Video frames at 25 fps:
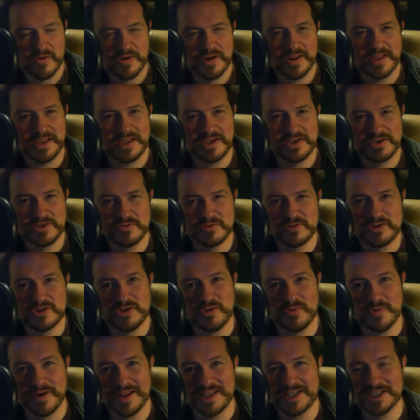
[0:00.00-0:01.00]
morning he'd do
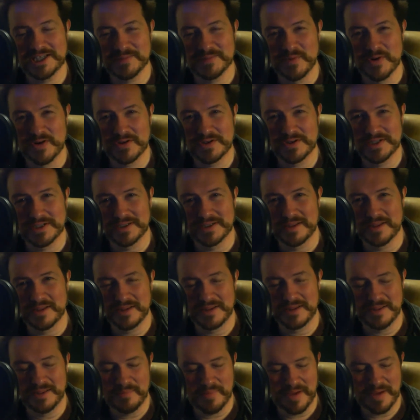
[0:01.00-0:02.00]
20 smirks in
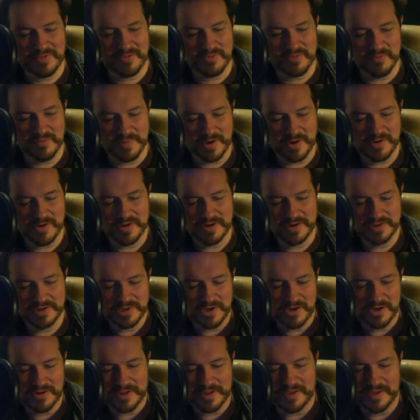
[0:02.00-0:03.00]
the bathroom mirror and his
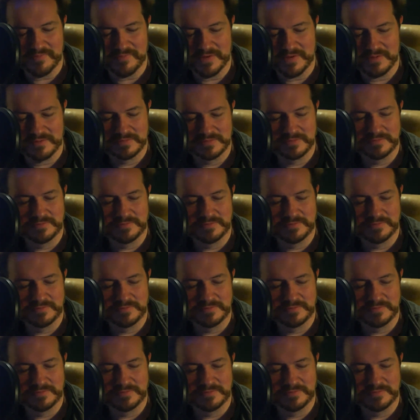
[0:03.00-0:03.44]
heart gave out.